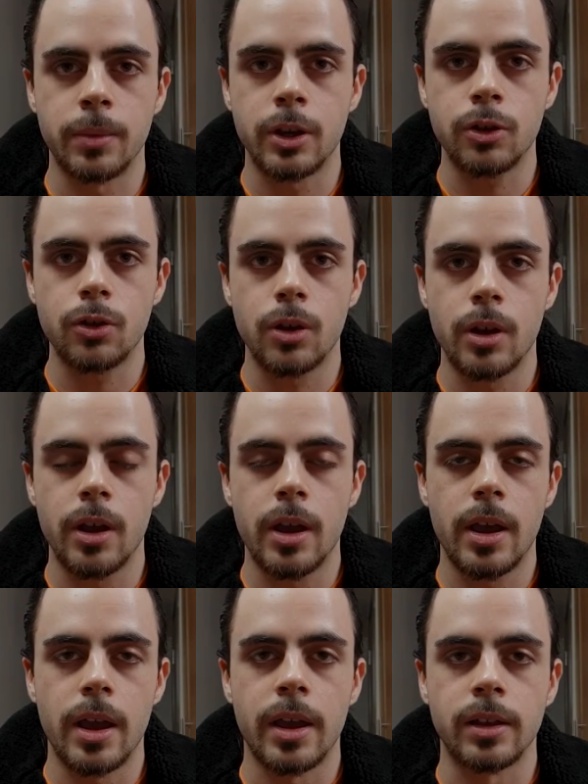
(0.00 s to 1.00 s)
mesh
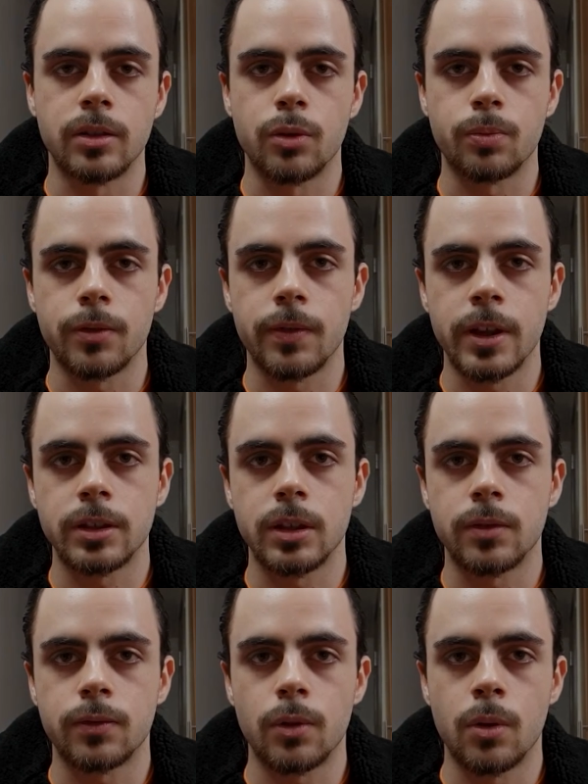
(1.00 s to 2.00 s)
and to prevent
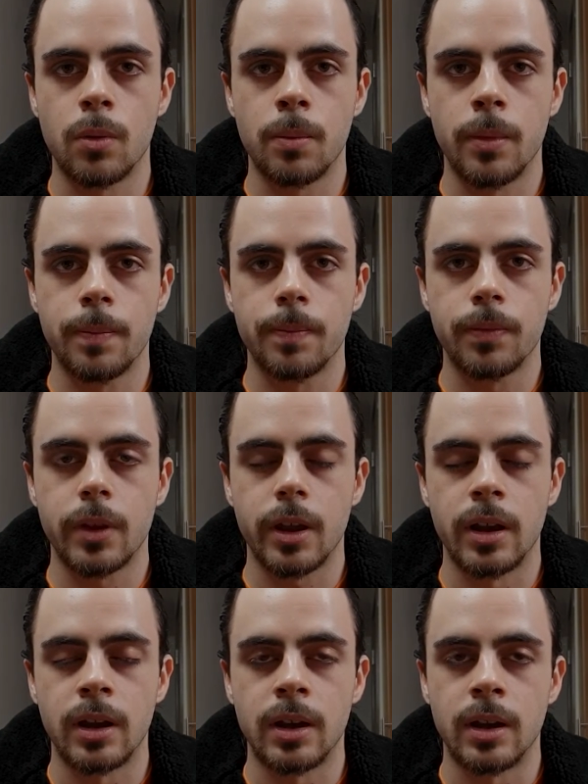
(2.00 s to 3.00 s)
it from
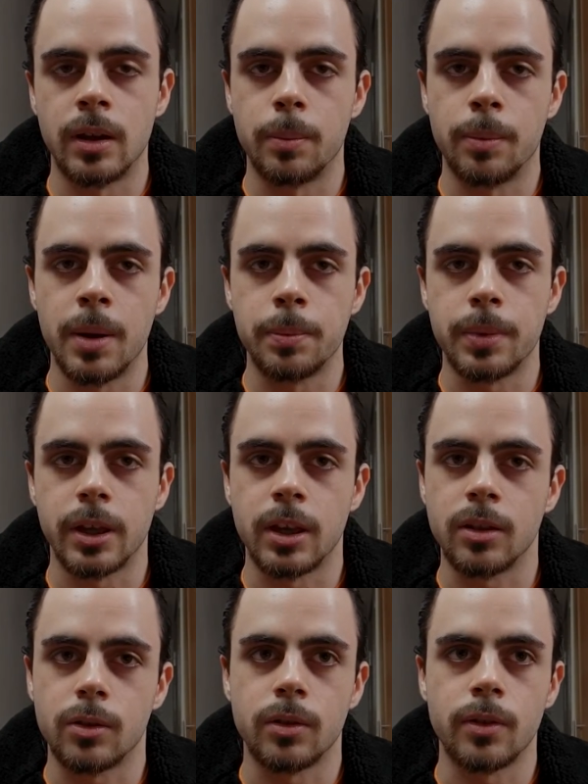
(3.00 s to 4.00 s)
pumping
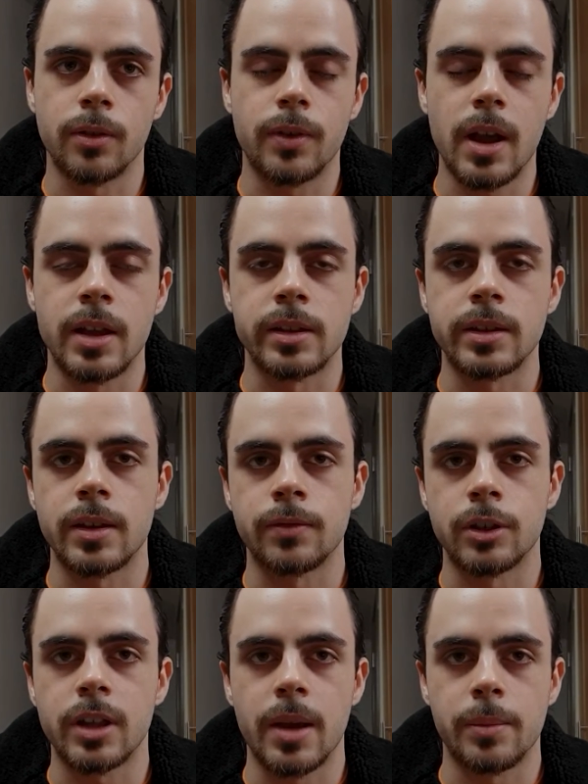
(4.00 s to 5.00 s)
into the fans
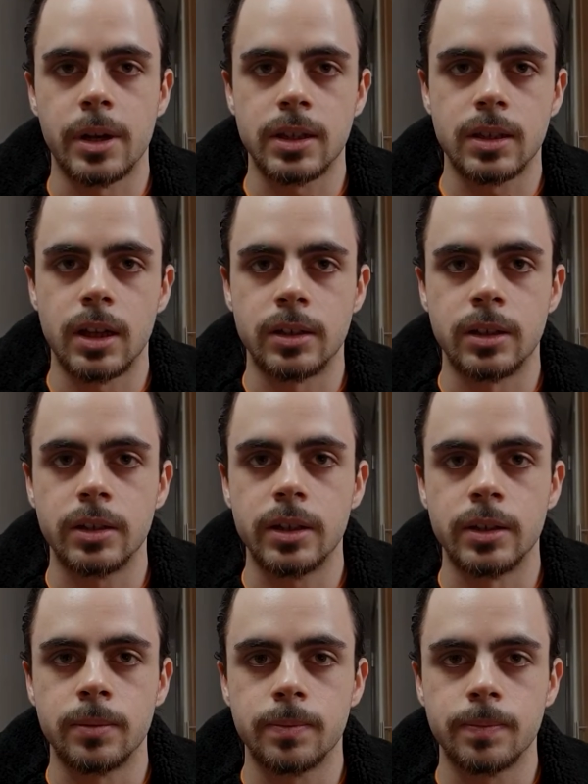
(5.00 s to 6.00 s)
every time I slide it
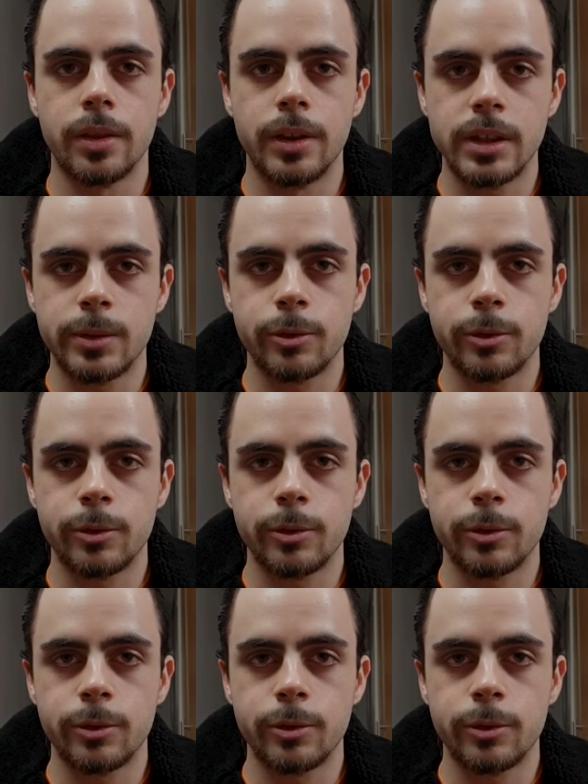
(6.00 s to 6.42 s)
in. That's